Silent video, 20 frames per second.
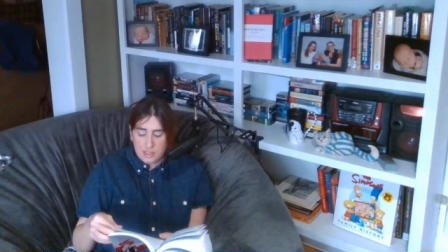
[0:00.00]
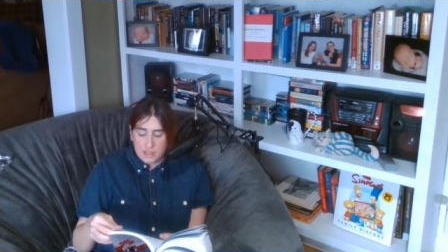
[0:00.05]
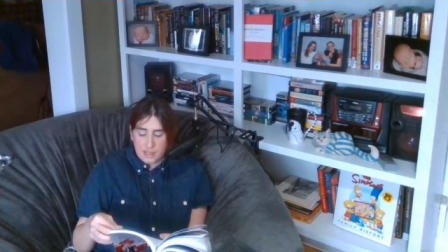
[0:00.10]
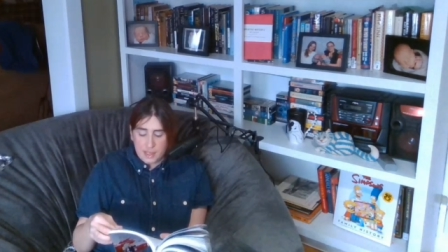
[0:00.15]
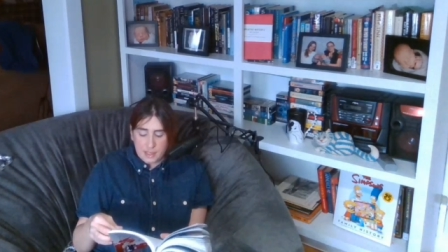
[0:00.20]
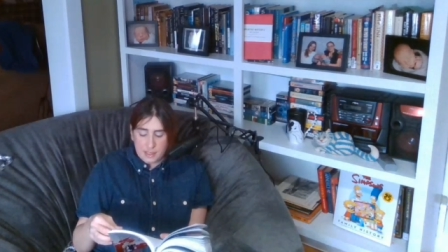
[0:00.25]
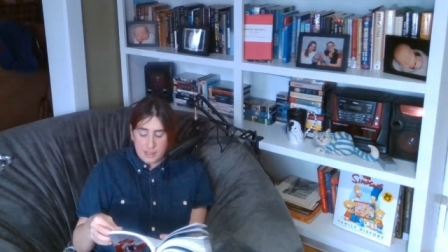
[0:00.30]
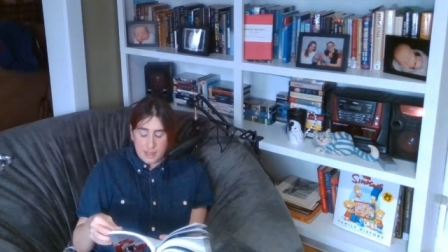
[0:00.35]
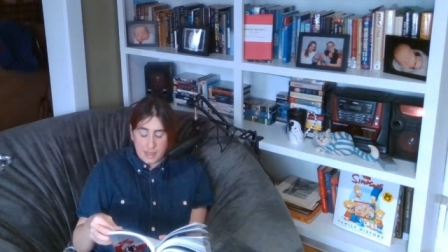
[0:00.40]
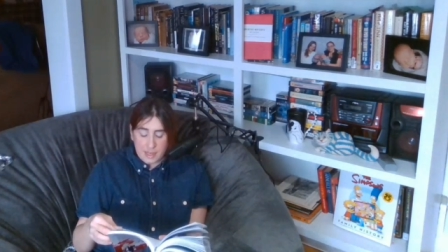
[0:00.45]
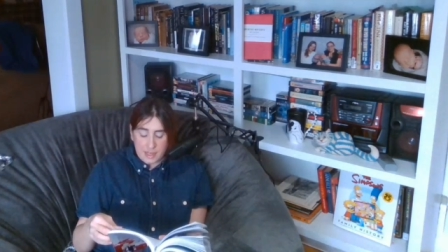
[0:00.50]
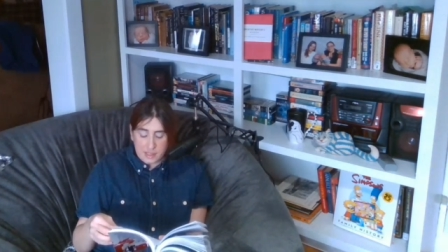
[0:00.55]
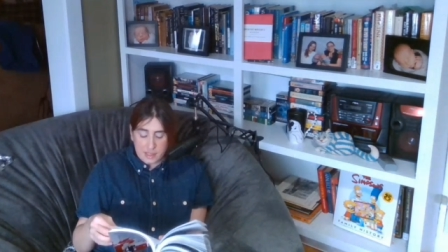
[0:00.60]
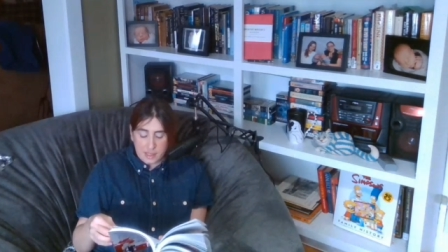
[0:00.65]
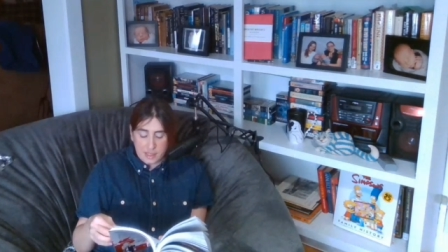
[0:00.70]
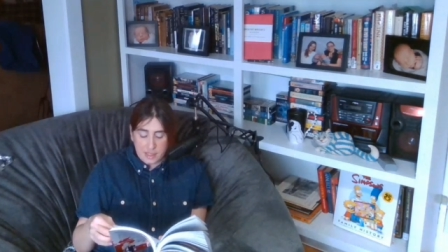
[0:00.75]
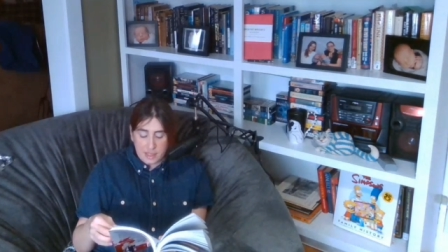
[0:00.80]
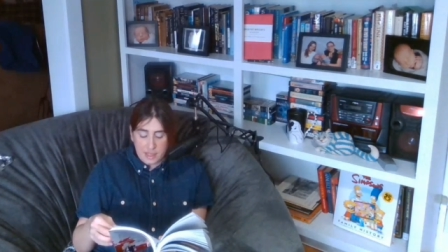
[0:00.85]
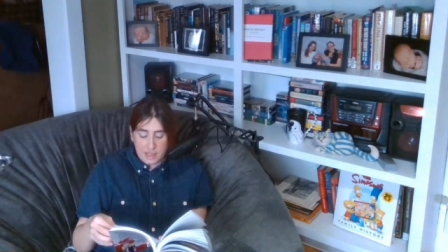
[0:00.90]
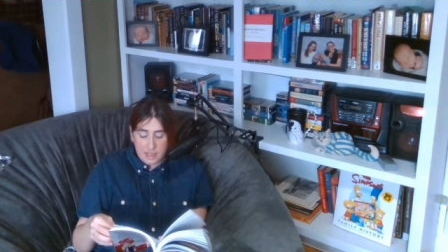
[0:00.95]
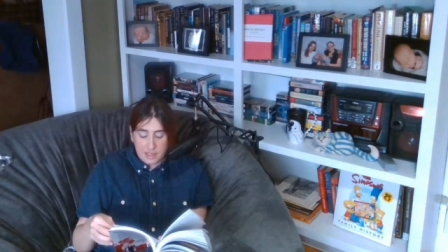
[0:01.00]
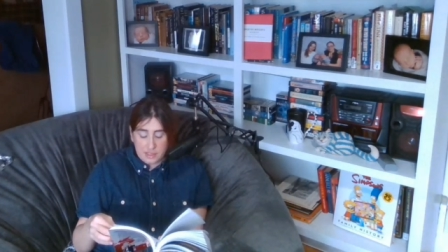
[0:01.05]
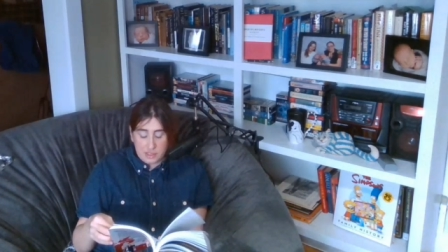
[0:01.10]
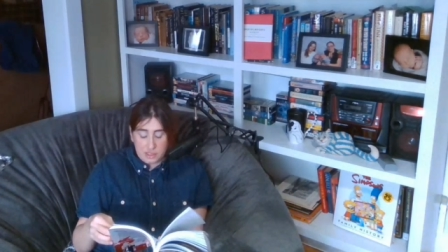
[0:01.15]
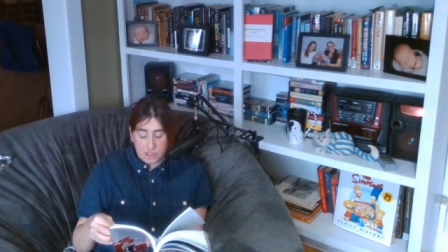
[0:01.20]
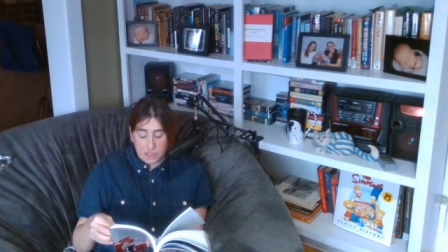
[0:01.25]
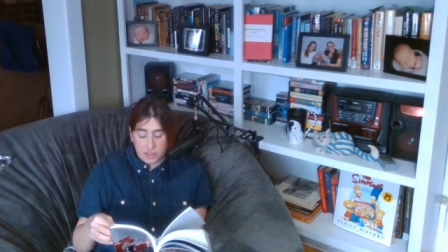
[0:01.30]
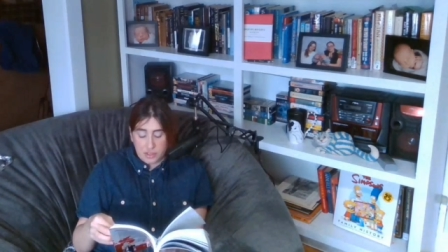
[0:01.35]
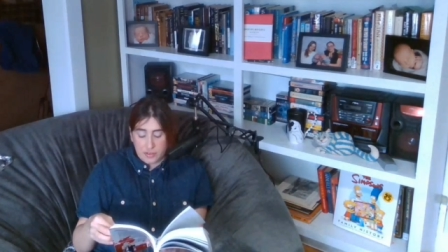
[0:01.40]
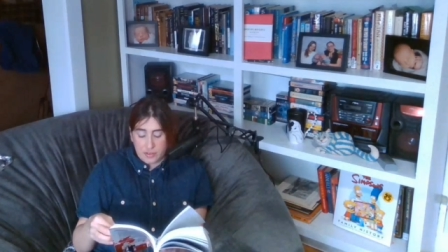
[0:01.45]
That night they had held
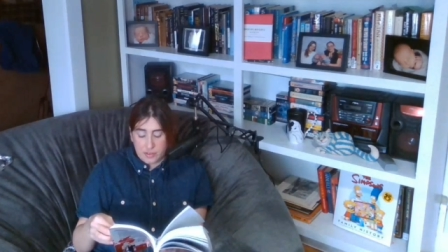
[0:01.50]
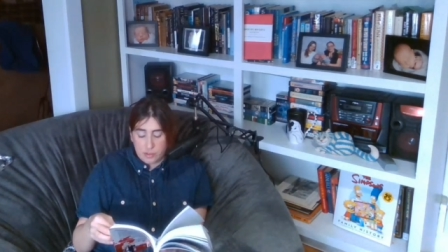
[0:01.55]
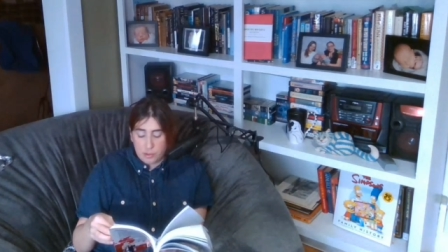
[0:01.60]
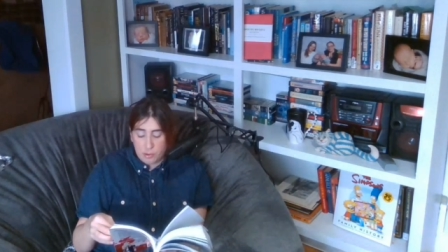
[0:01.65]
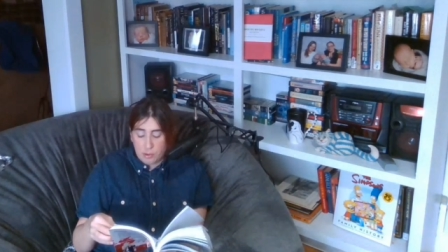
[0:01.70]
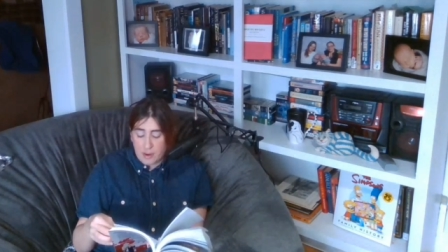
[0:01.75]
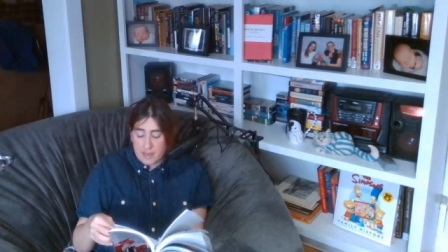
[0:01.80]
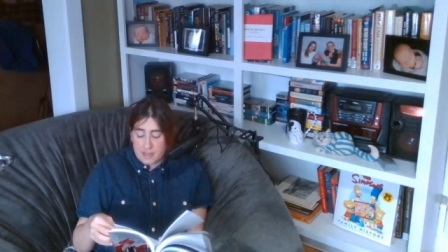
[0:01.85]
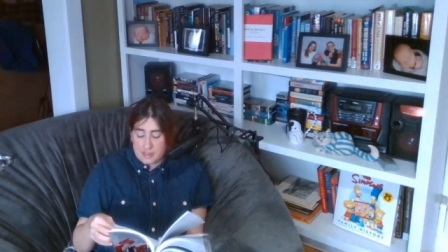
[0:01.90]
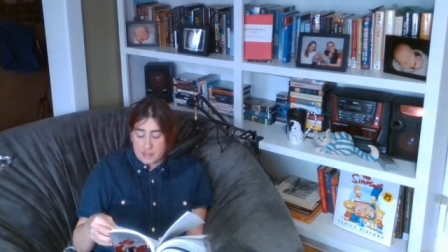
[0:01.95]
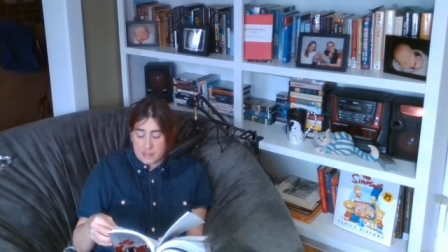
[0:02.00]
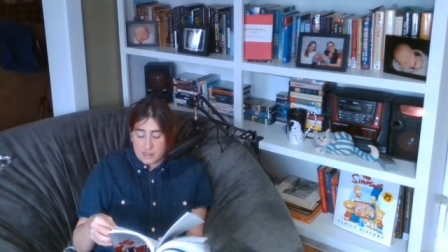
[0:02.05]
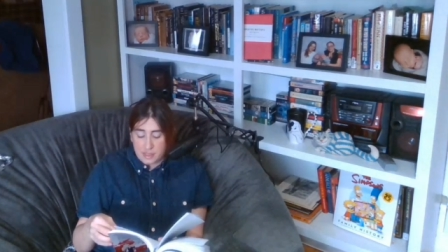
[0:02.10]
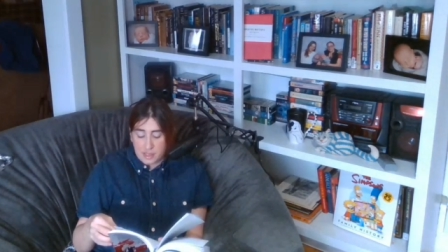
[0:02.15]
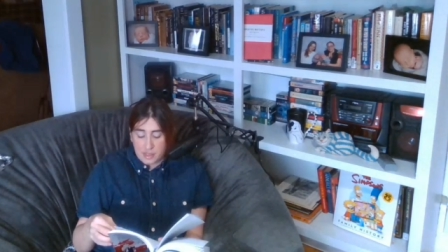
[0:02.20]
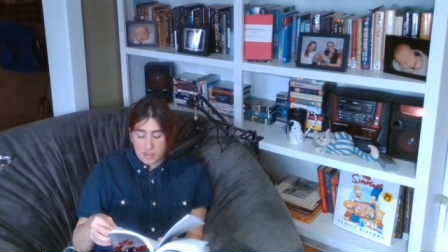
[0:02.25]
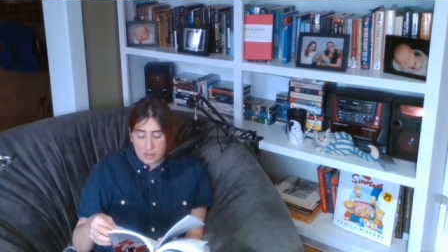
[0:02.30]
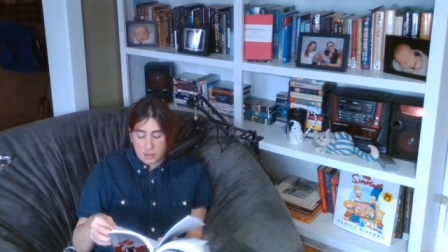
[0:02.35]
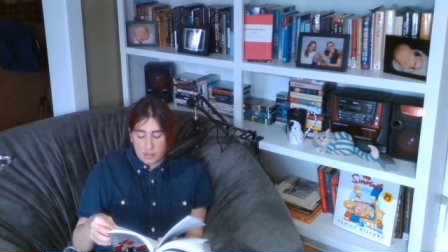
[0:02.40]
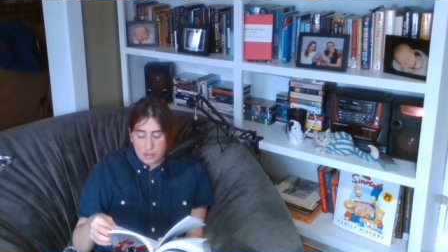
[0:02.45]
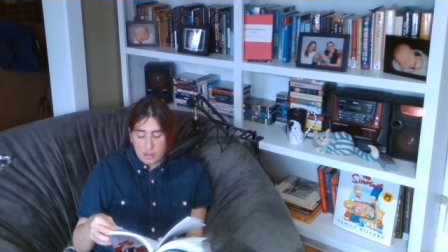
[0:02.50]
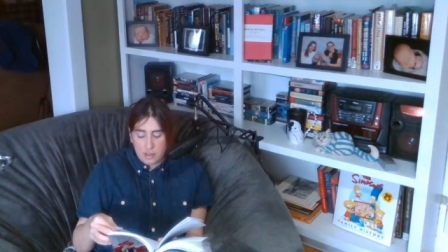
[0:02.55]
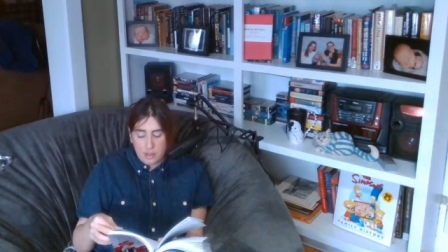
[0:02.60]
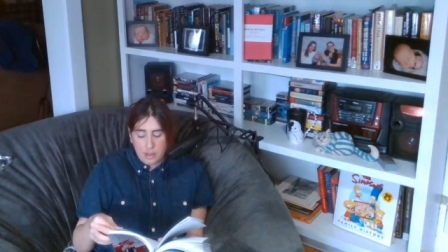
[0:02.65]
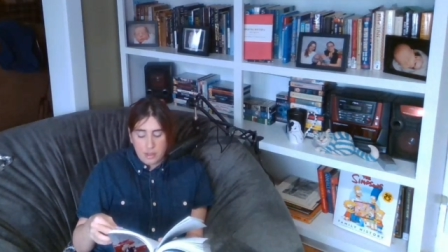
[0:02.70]
each other and cried together.